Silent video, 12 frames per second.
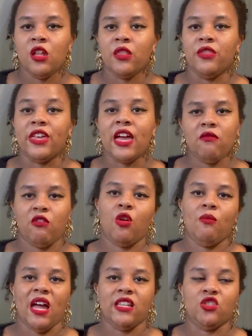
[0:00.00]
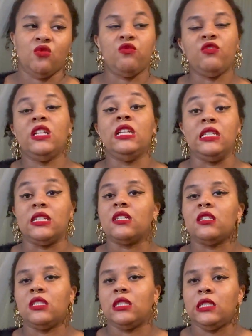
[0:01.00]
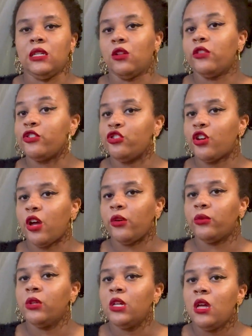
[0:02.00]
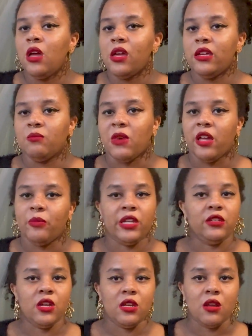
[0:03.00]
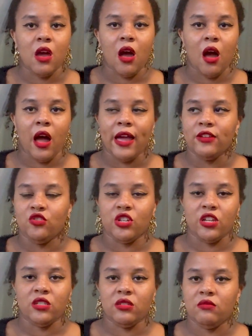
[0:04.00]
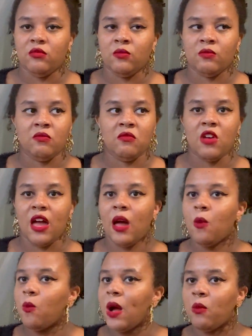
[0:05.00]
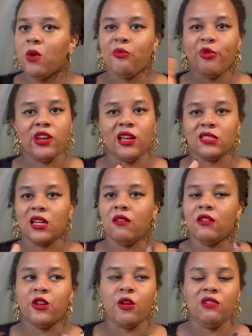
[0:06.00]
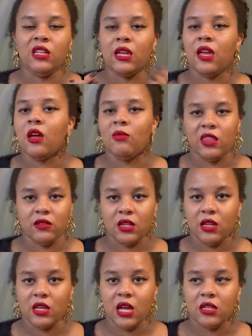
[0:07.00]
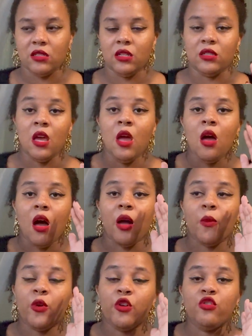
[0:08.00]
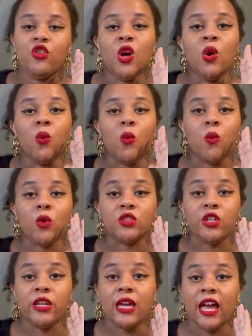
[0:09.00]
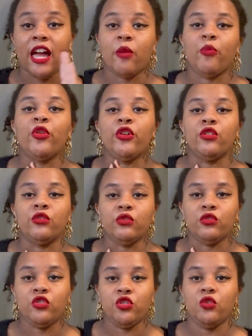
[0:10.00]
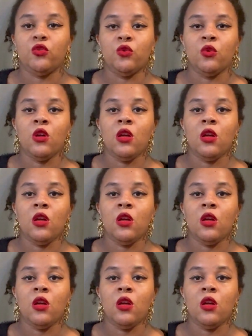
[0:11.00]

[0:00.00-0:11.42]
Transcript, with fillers: their romance really did steal the show, in my opinion. I just at, one point I was like, oh, I don't really care about the side characters. I want to know what's going to happen to